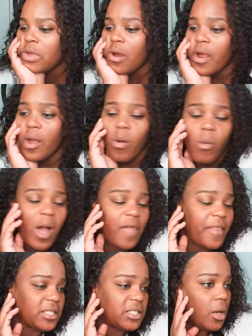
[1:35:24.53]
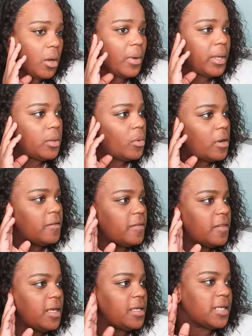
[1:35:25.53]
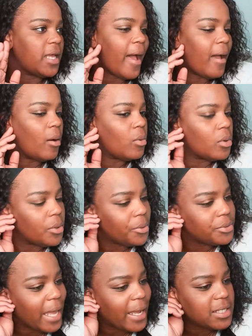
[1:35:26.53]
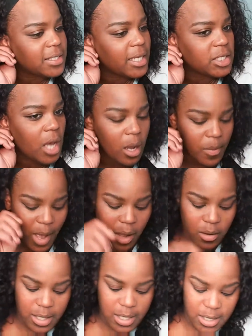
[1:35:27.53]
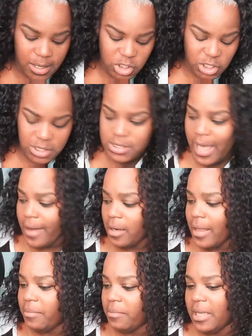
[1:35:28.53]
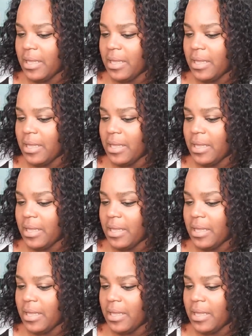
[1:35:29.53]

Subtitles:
All right, well, while that's going, one of the things that I will, talk about is just kind of like me.